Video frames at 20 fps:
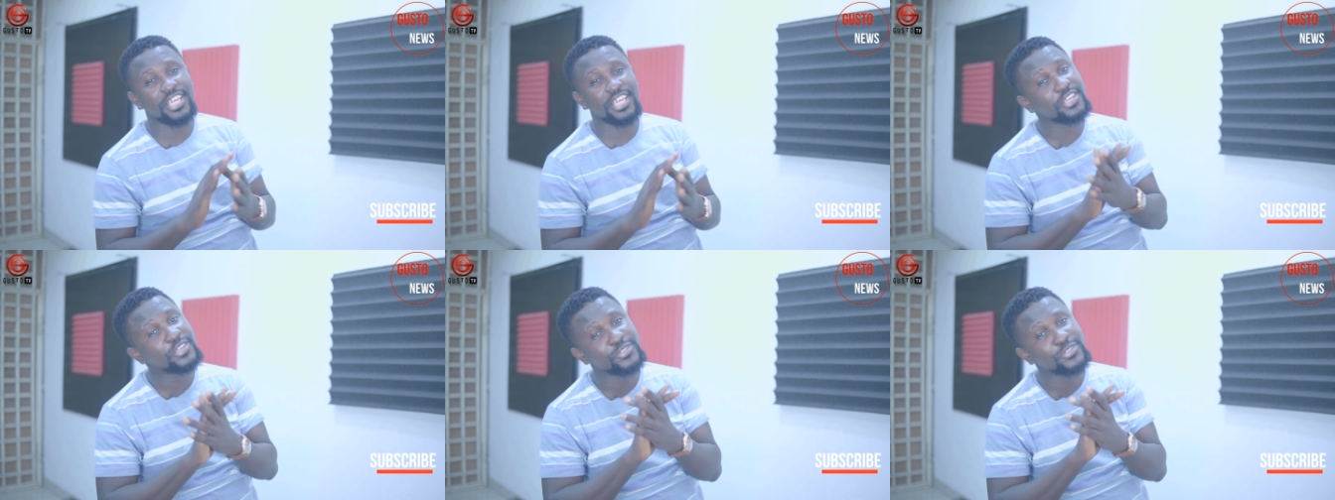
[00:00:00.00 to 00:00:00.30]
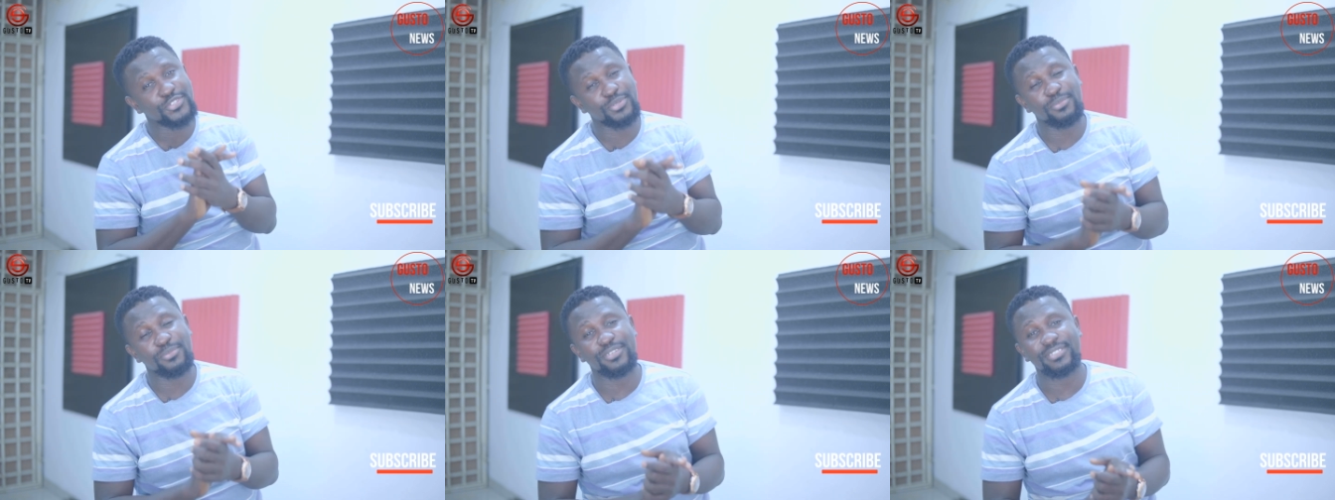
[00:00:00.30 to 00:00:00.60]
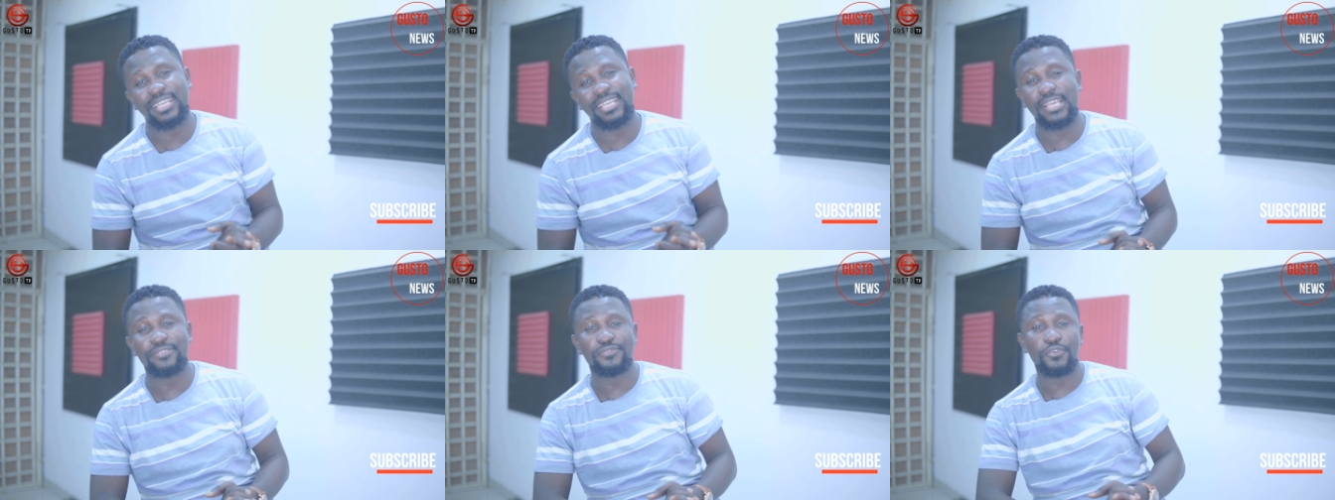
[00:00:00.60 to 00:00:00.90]
Thank you so
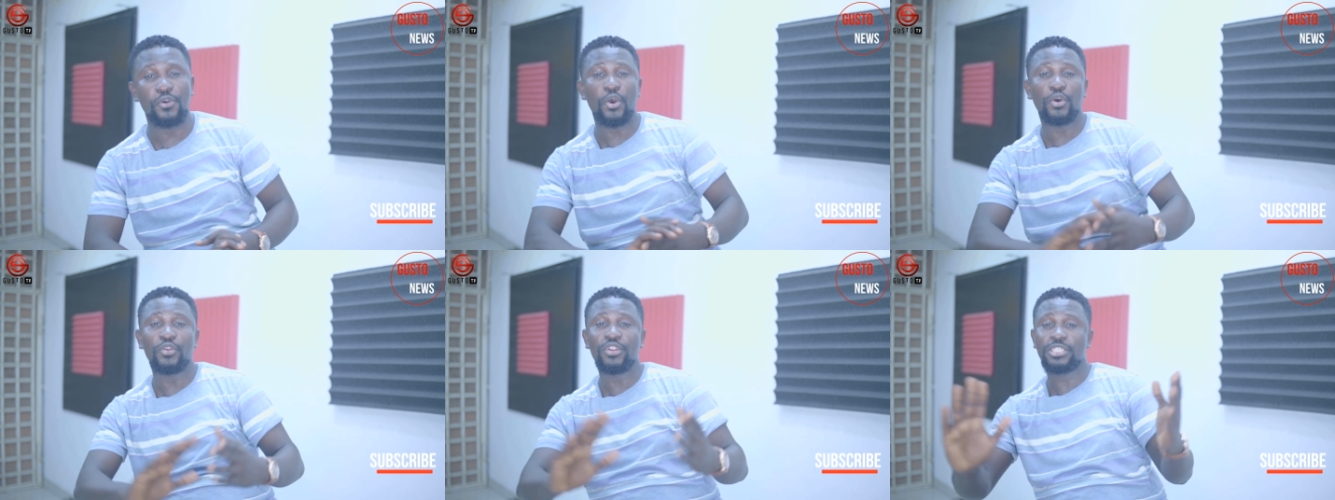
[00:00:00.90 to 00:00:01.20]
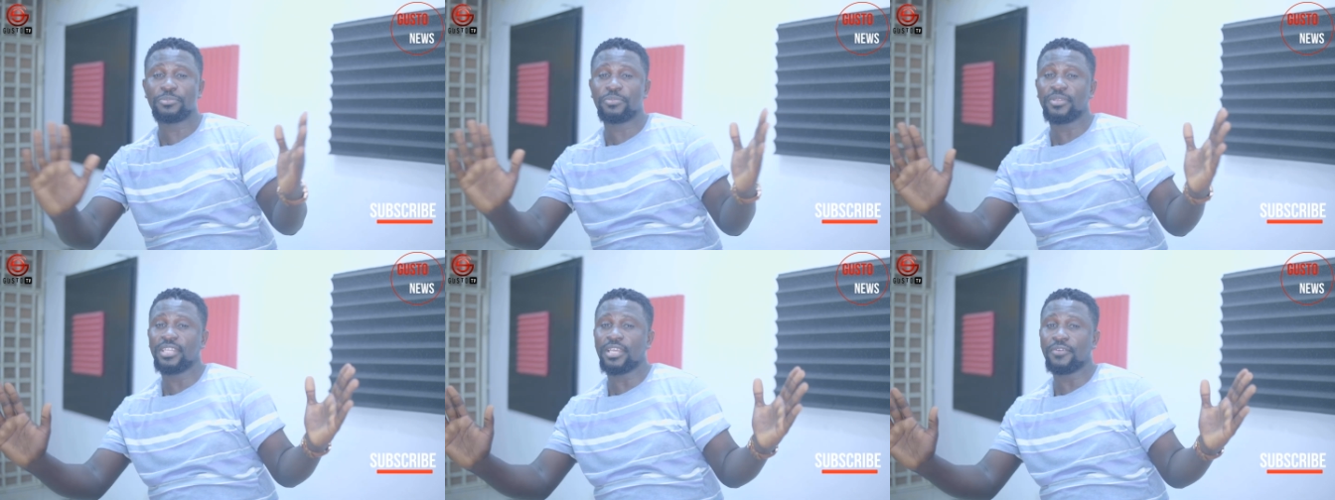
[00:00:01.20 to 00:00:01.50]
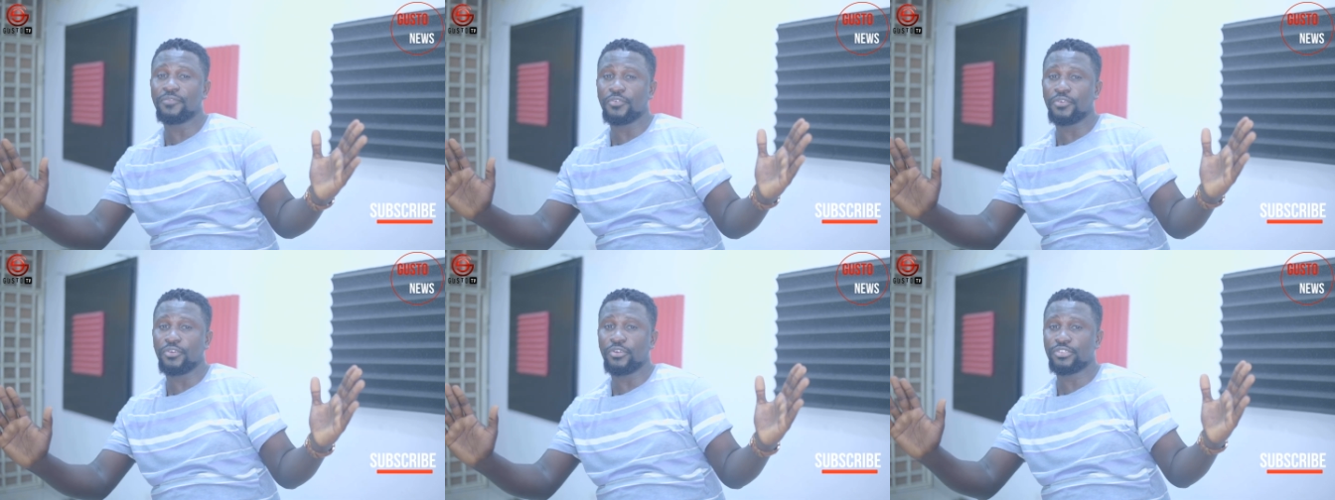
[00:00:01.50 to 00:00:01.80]
much guys for always being
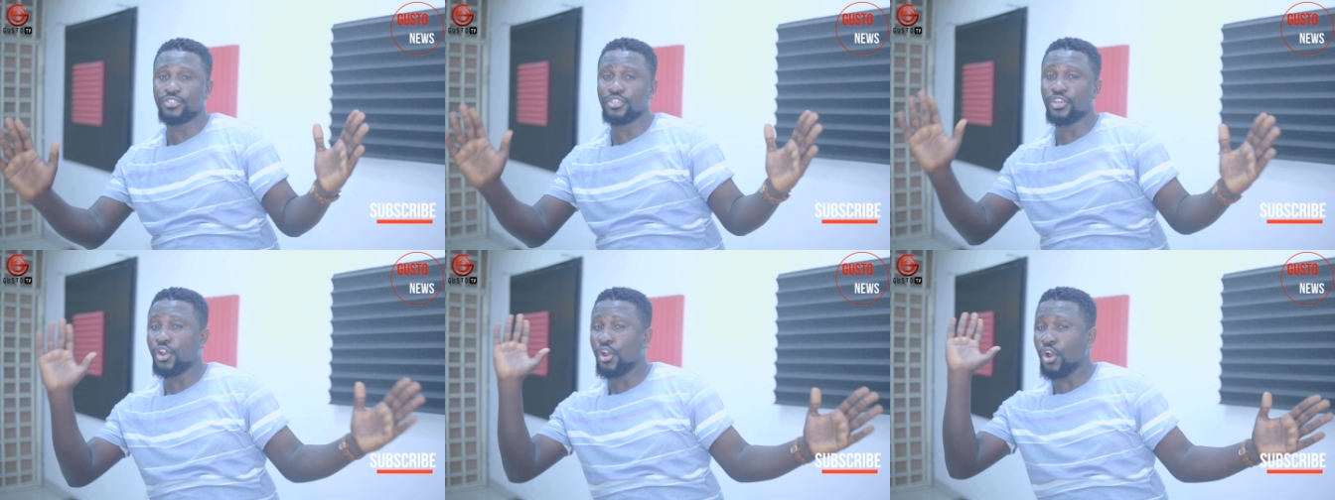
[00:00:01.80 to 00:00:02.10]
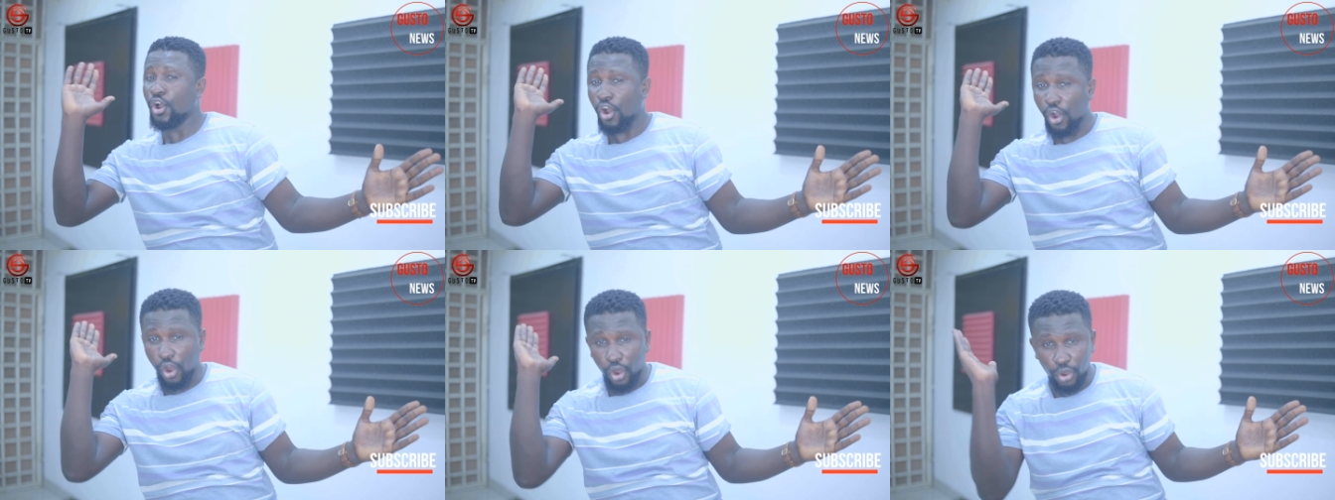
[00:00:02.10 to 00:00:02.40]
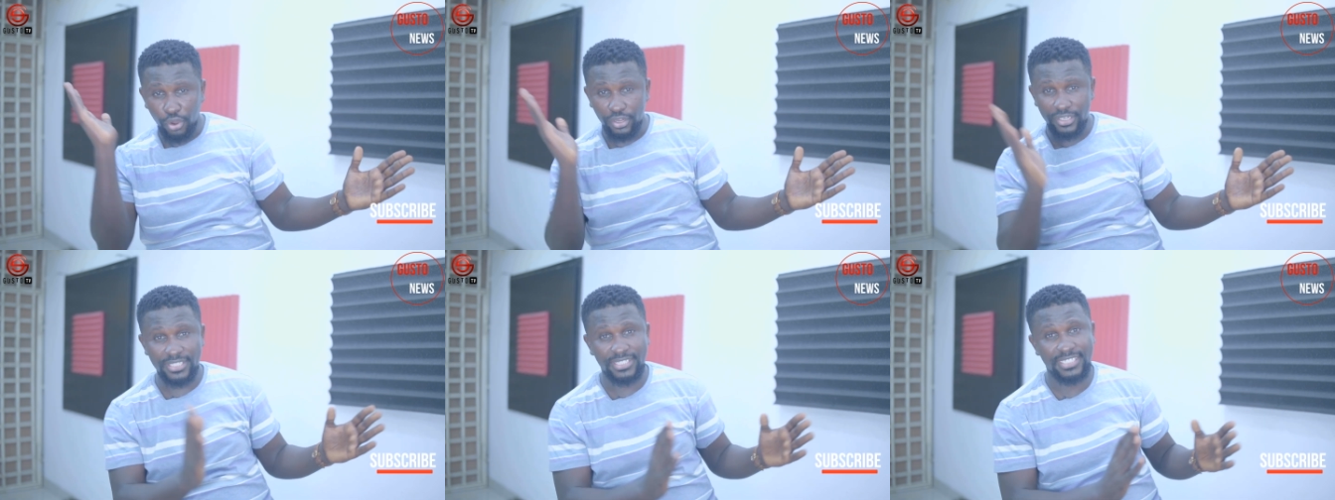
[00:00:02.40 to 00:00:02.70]
there for us
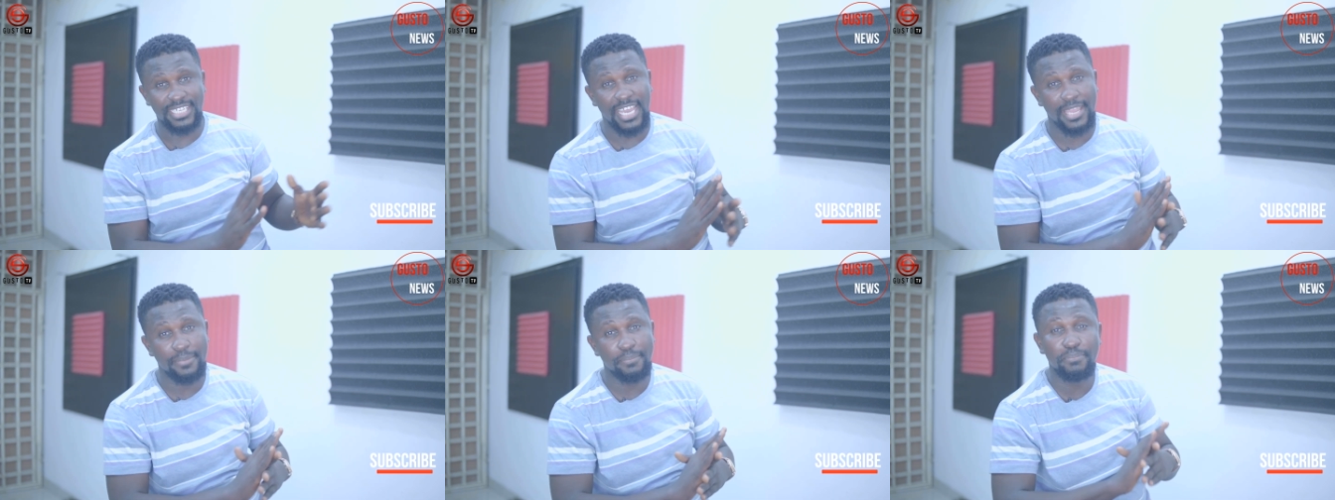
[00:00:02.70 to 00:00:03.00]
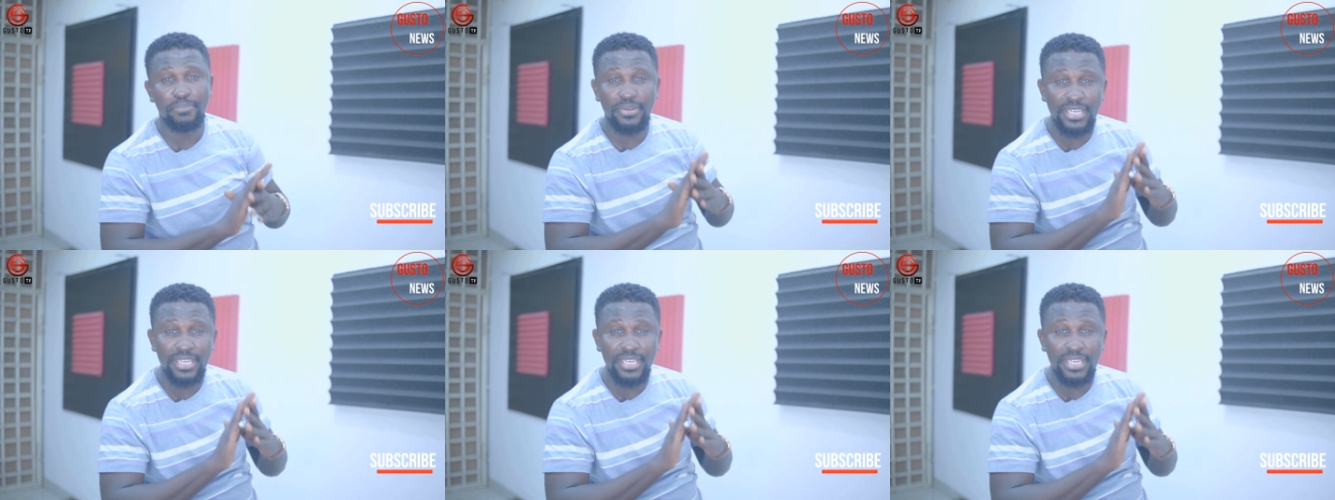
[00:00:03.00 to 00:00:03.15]
all the time.